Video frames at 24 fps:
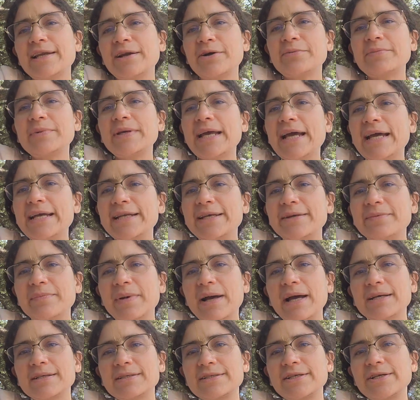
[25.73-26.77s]
and I'll be heading
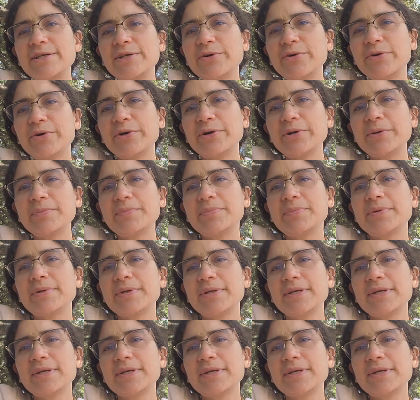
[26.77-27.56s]
back to Europe